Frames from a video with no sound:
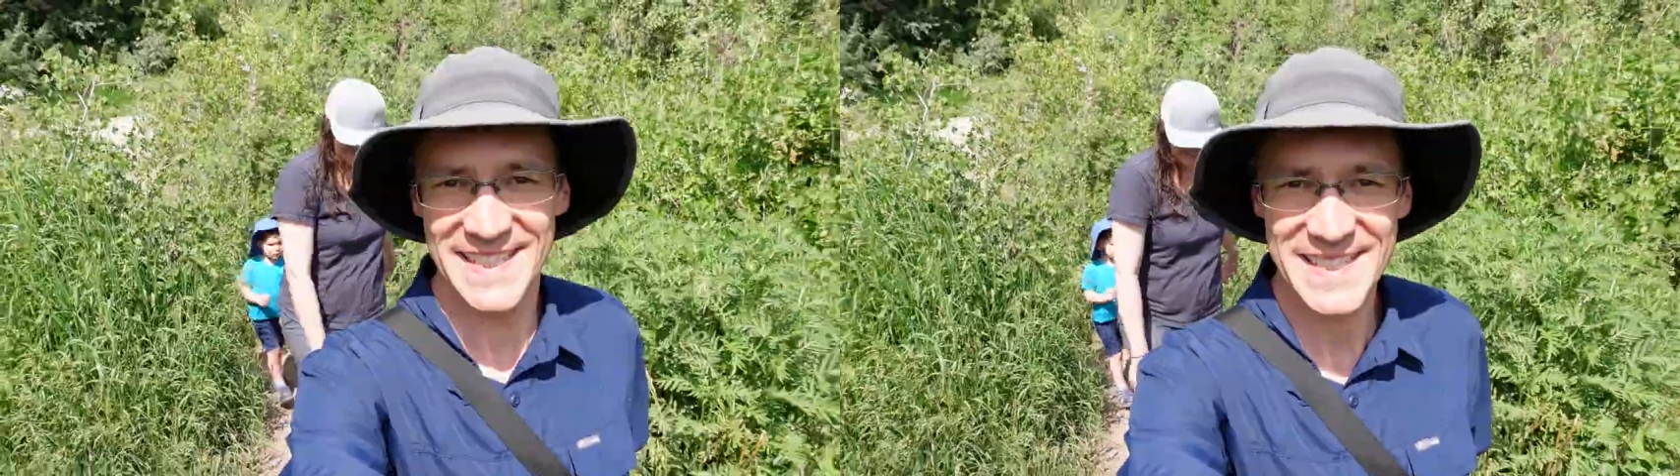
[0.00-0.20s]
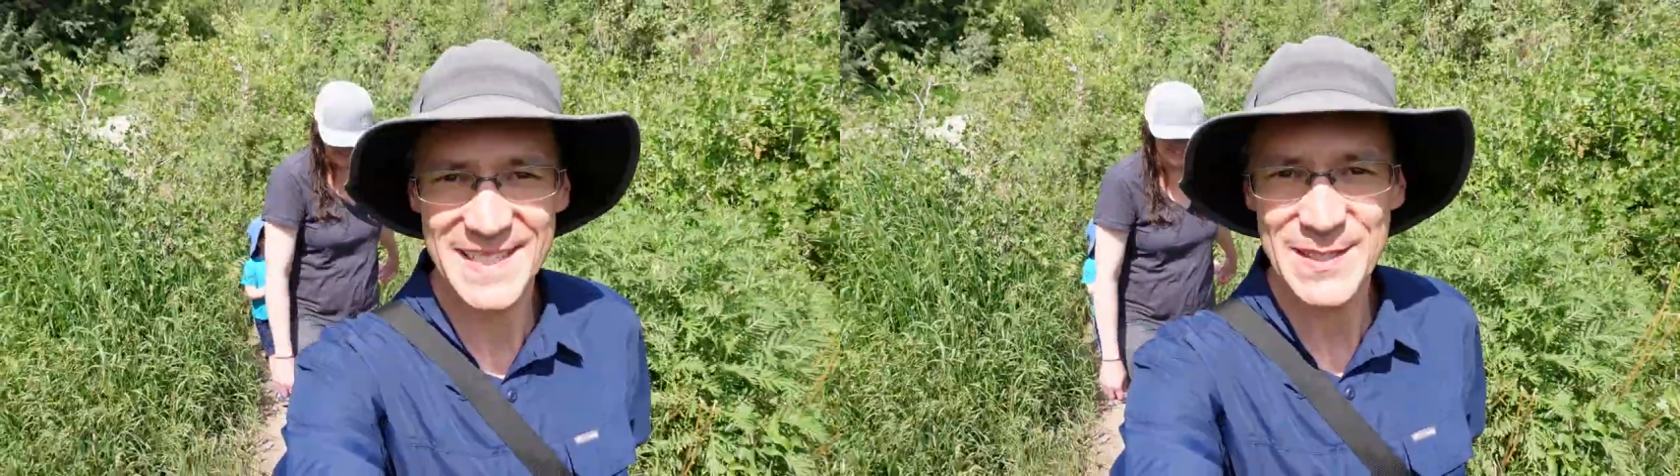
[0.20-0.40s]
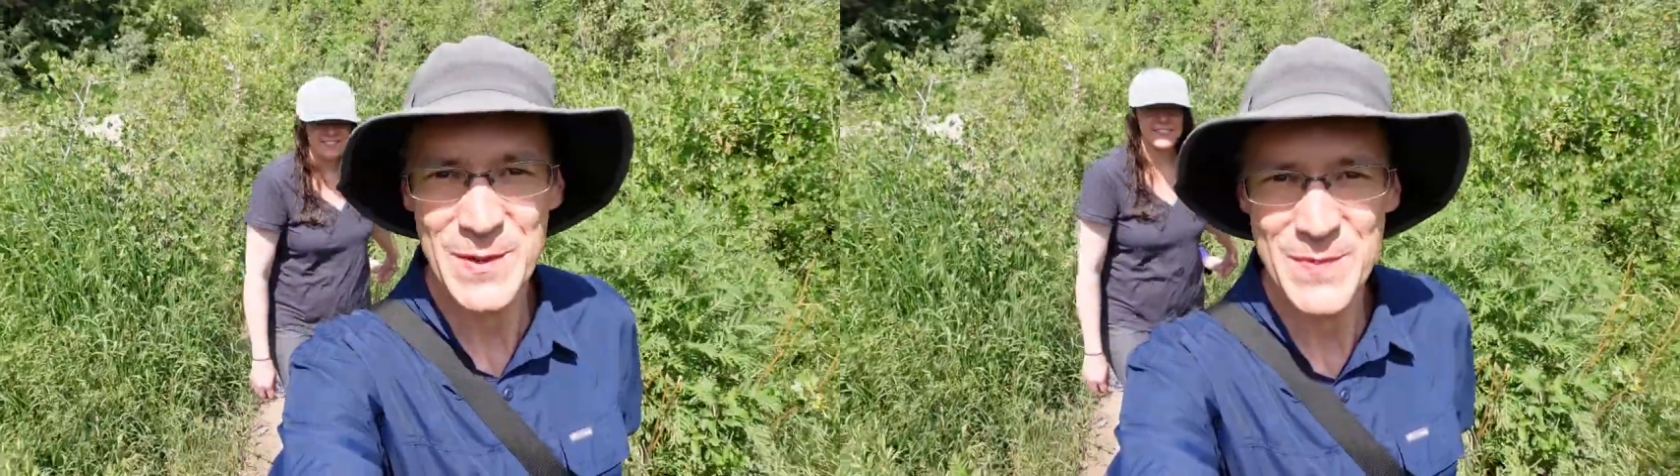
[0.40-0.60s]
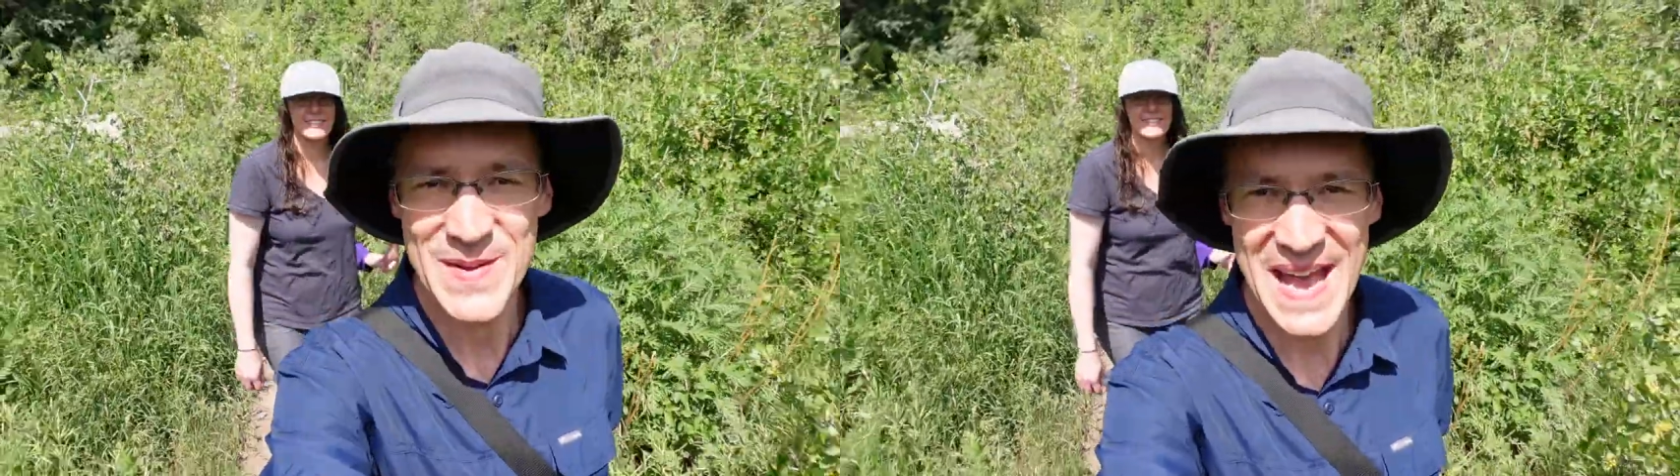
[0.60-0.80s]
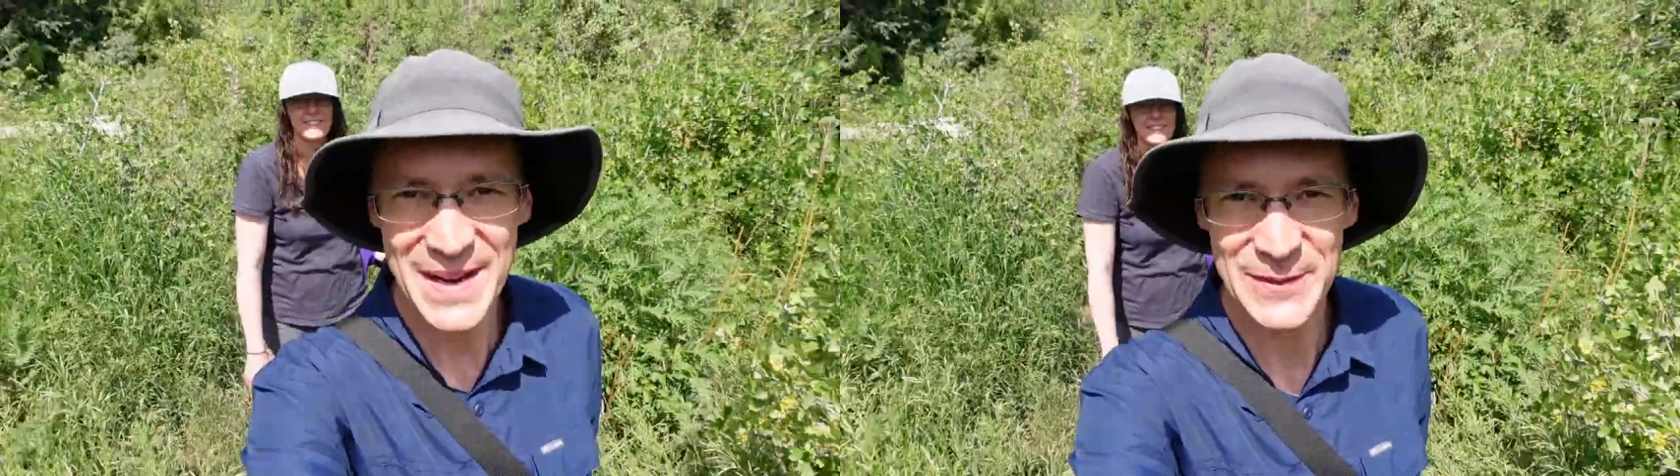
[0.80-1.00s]
This isn't too
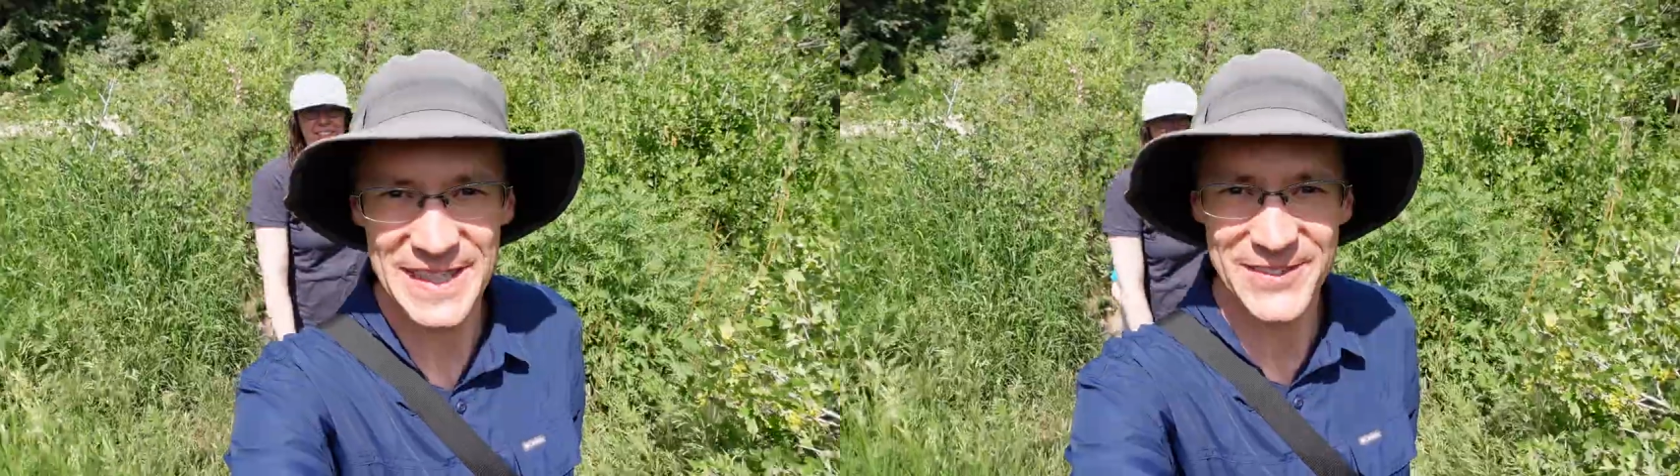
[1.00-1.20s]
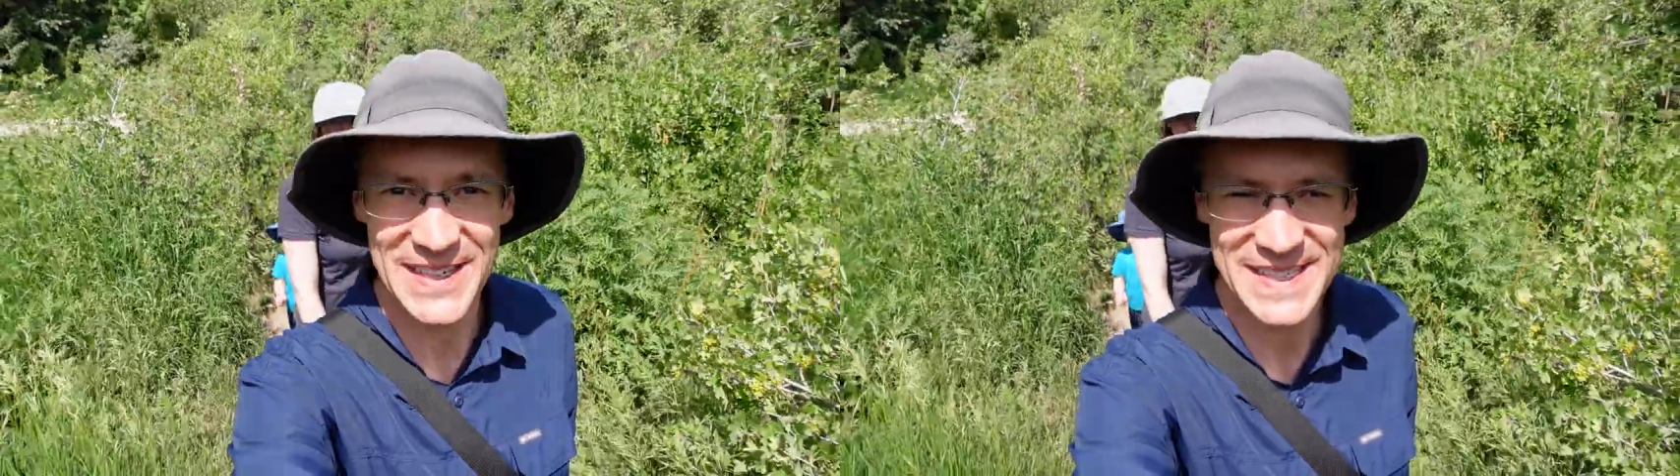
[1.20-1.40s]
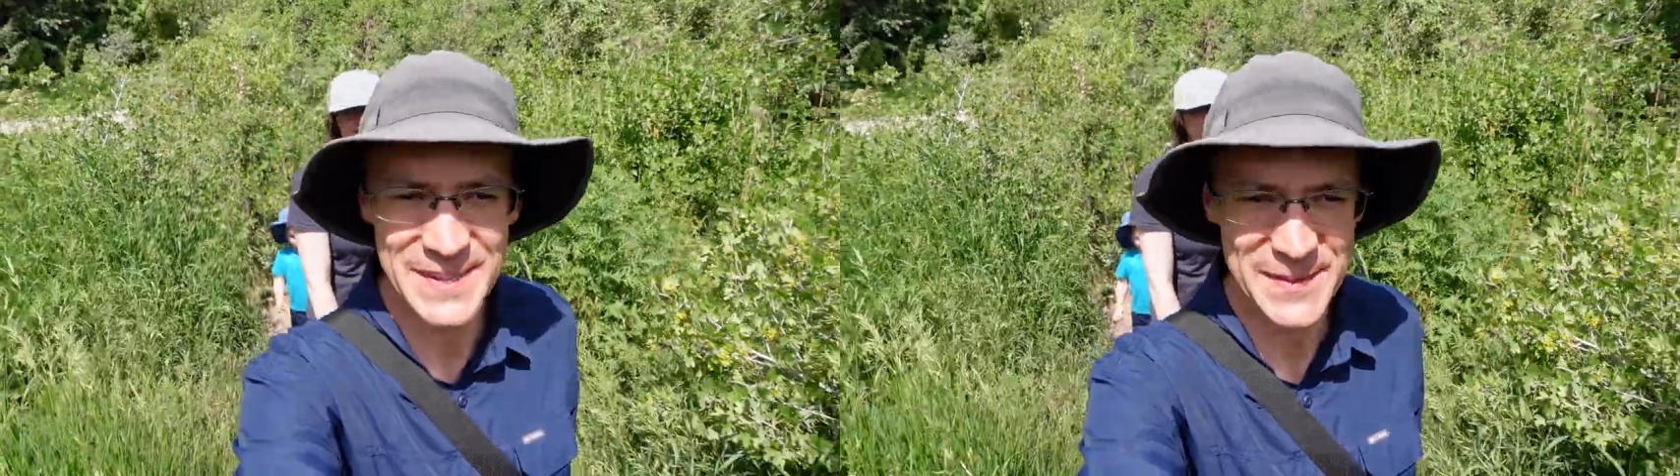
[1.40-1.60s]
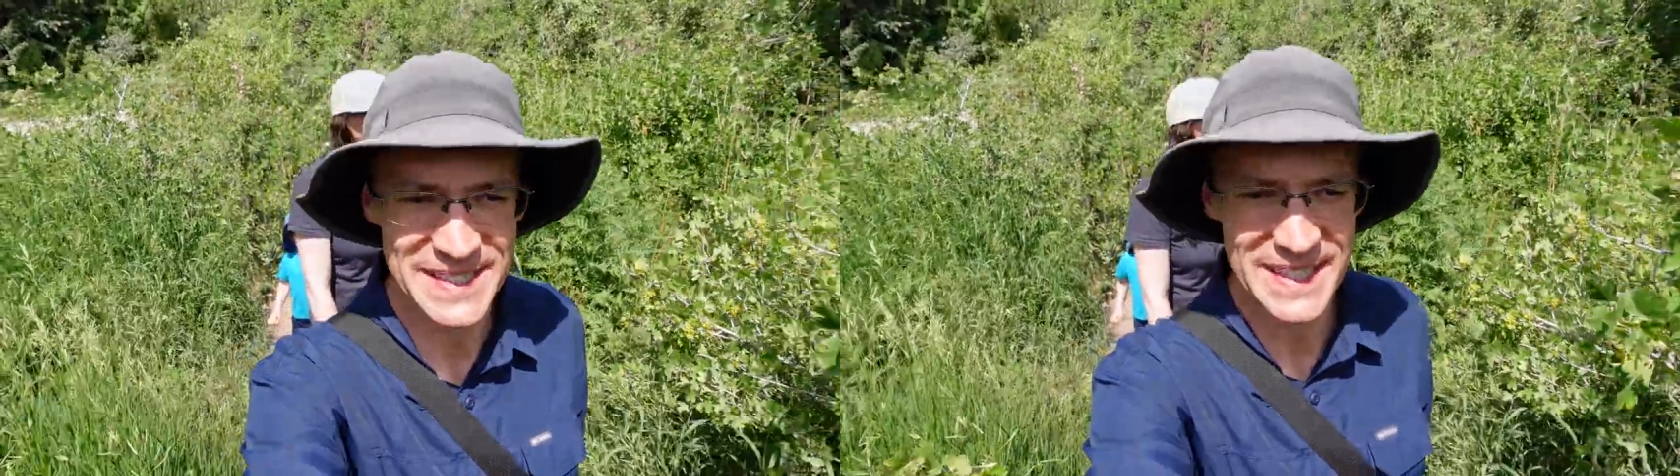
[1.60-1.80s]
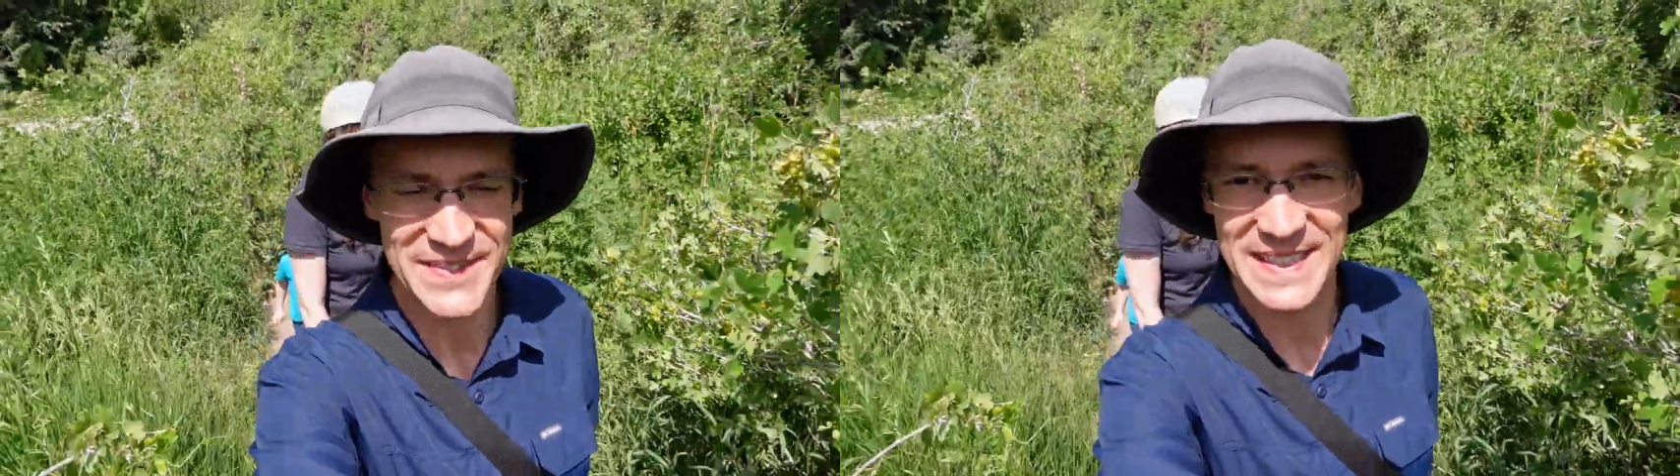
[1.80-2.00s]
bad. We had read some
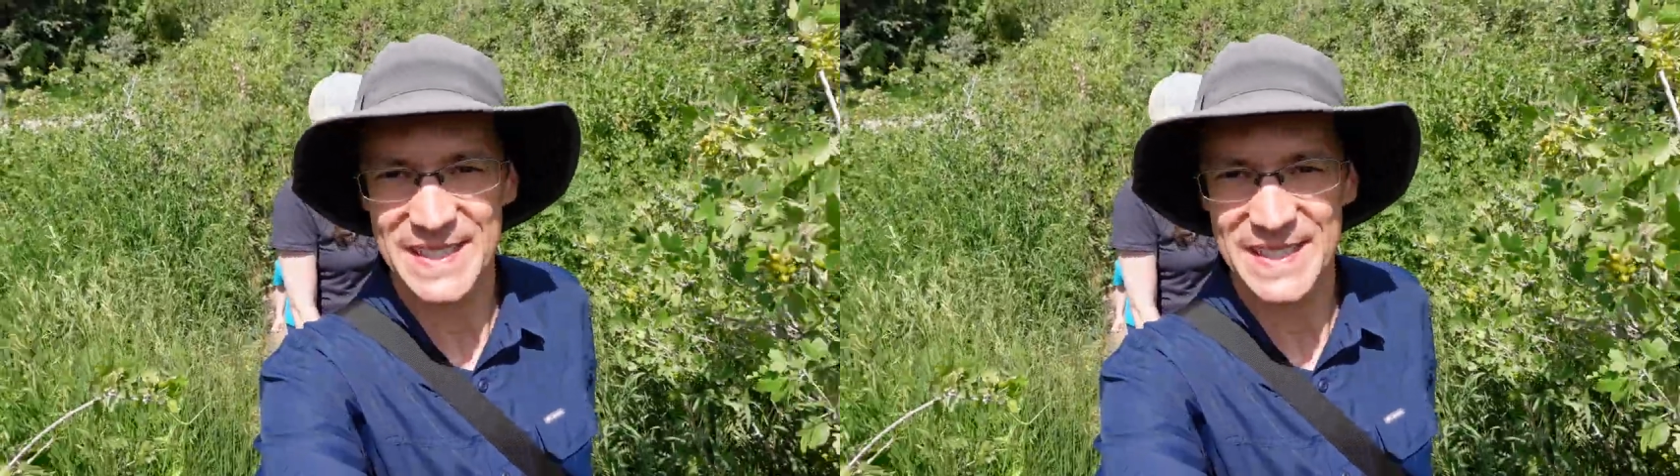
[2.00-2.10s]
stuff that